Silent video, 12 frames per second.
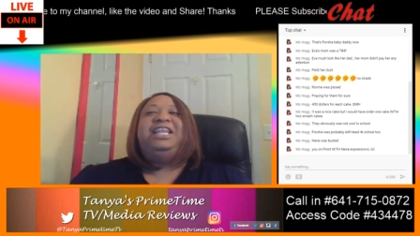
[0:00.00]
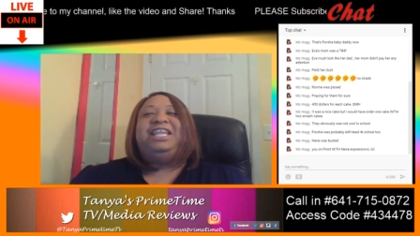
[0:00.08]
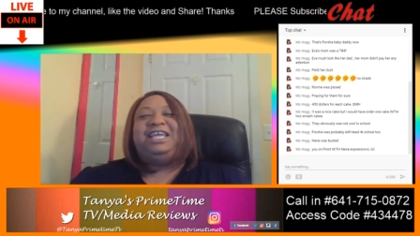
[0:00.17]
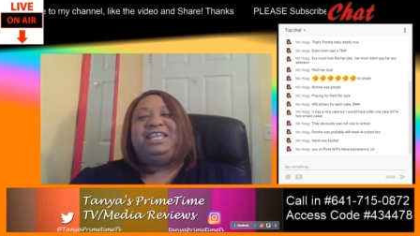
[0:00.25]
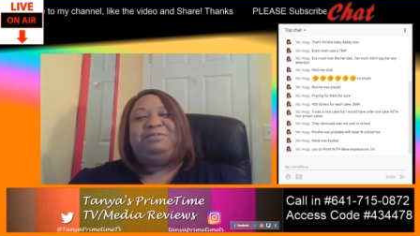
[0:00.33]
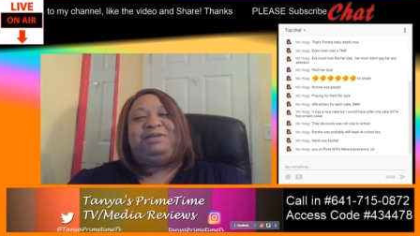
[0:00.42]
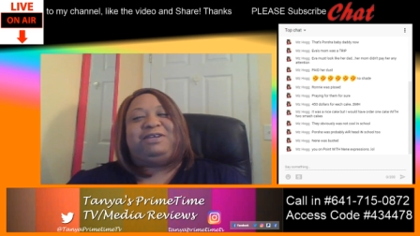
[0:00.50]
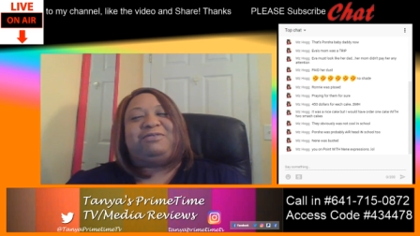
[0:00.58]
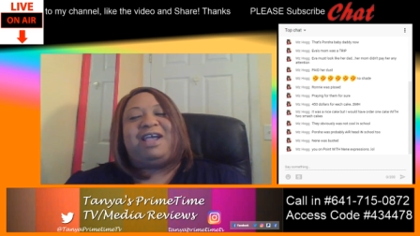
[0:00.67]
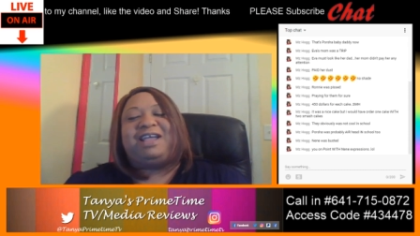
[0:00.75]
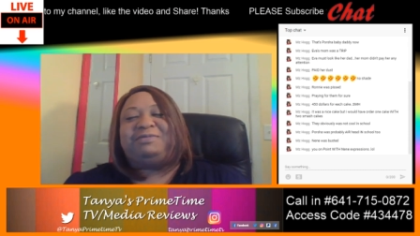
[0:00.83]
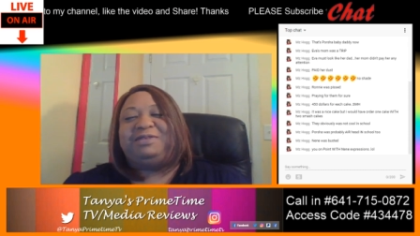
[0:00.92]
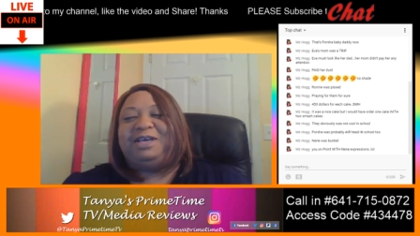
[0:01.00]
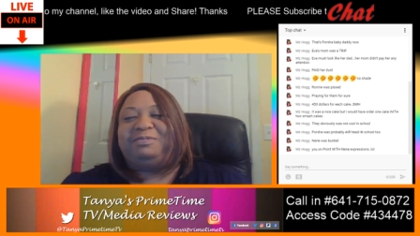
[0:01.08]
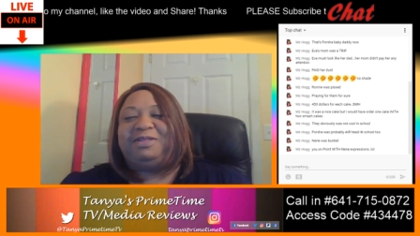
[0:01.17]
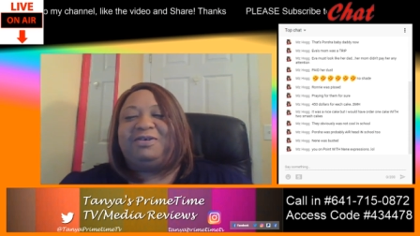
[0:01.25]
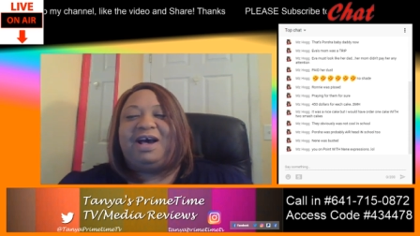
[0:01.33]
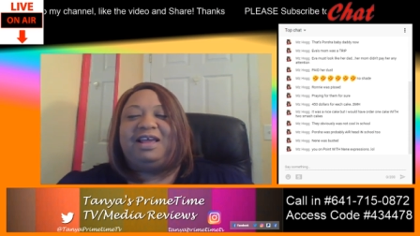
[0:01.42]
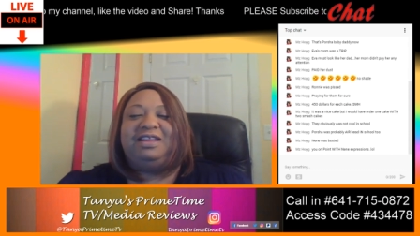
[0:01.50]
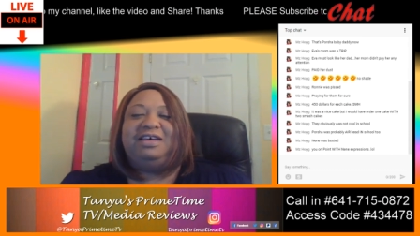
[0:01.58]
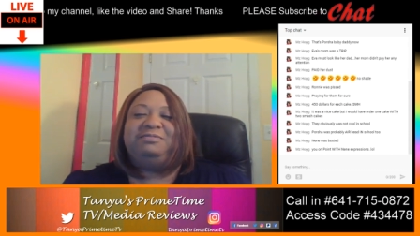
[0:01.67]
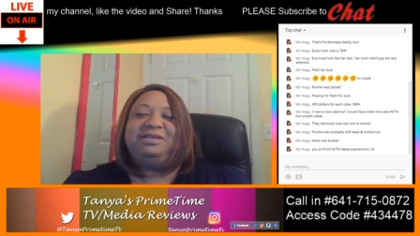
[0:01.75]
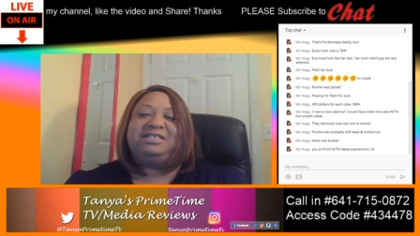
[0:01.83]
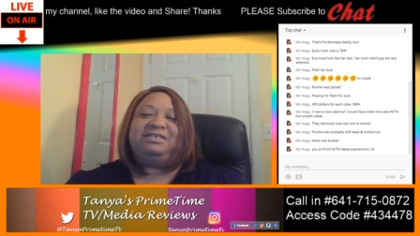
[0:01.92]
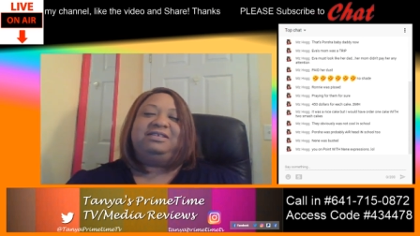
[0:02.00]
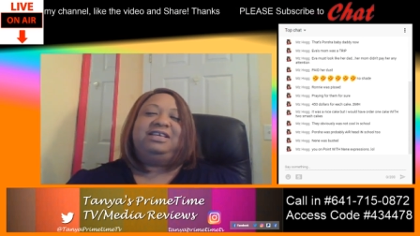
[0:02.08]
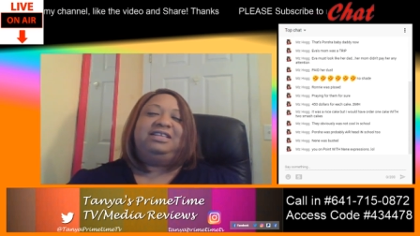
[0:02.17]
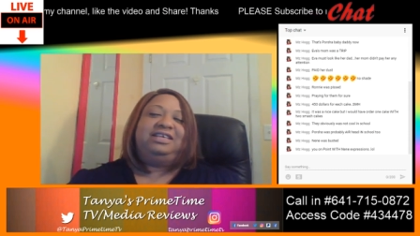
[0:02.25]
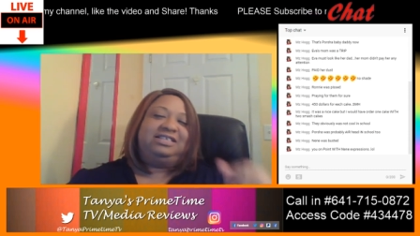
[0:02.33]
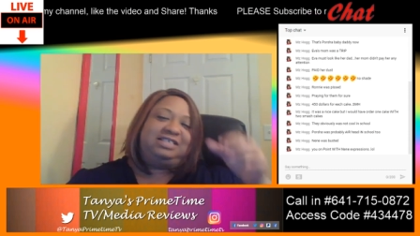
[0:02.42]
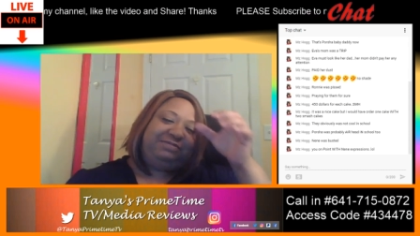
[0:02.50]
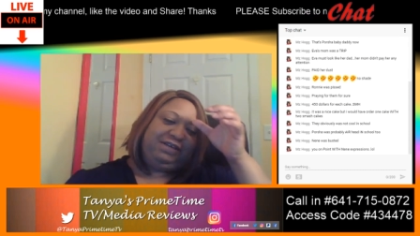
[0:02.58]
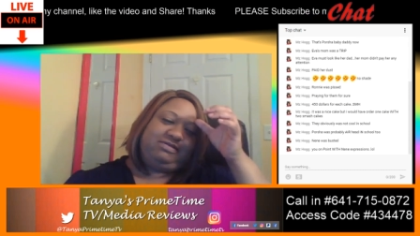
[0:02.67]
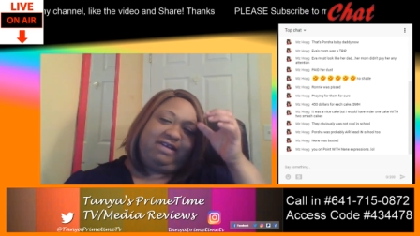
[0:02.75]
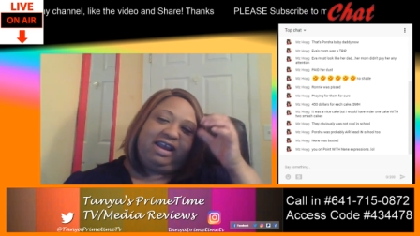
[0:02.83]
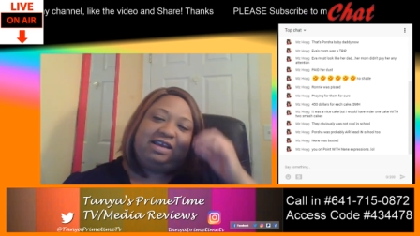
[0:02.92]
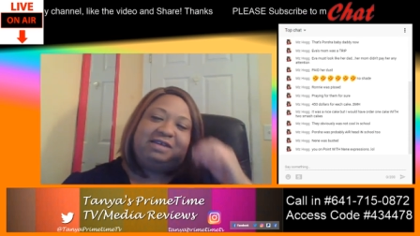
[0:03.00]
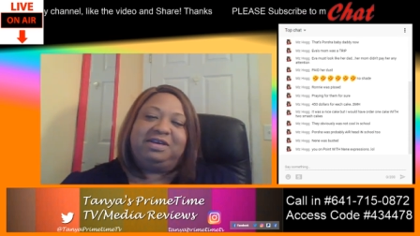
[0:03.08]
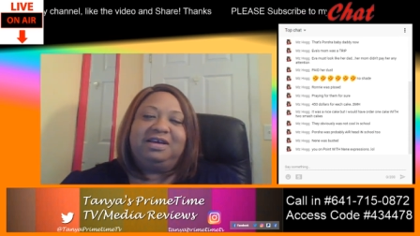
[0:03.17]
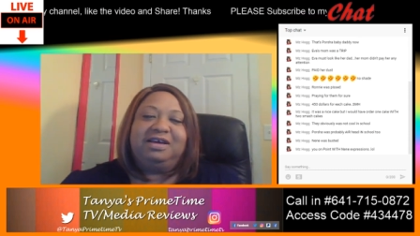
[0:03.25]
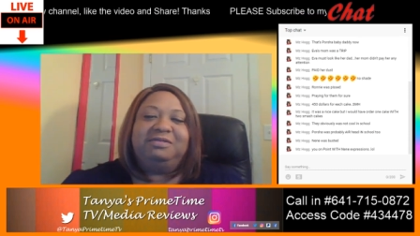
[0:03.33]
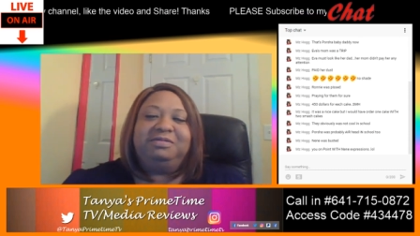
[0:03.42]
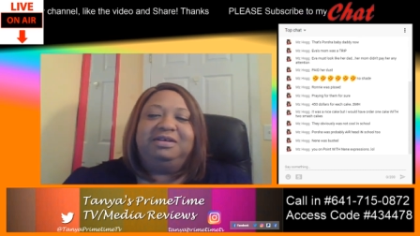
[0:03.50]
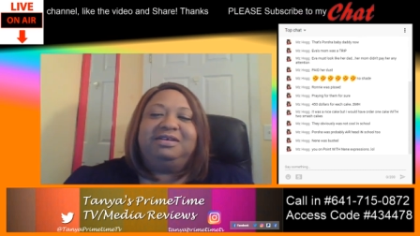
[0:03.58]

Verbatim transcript: NeNe be cracking me up though. I love me some NeNe. She be cracking me up.